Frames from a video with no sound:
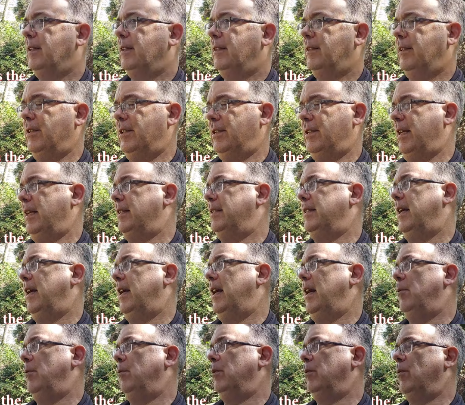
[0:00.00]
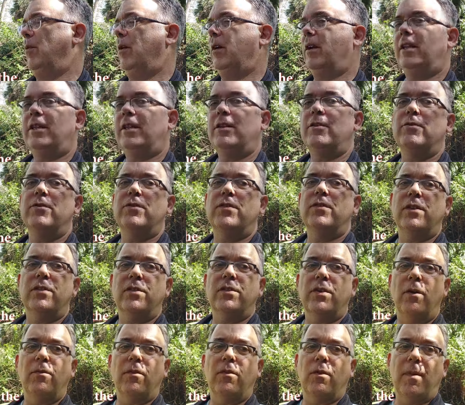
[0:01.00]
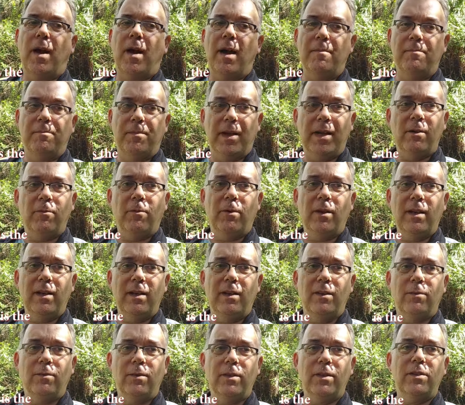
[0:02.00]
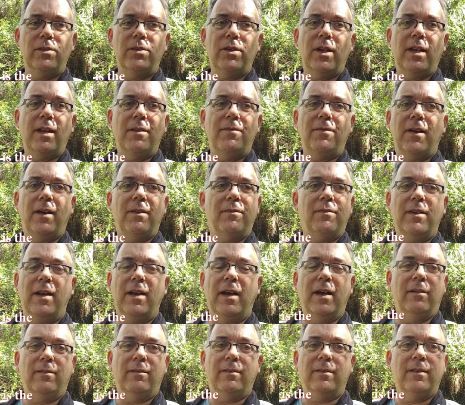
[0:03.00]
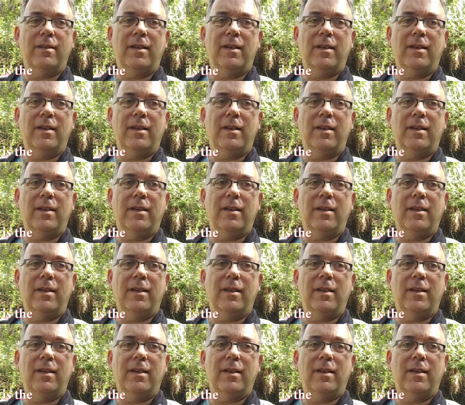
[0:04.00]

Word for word: Does that say I would want to use this over my big one with the G85? No.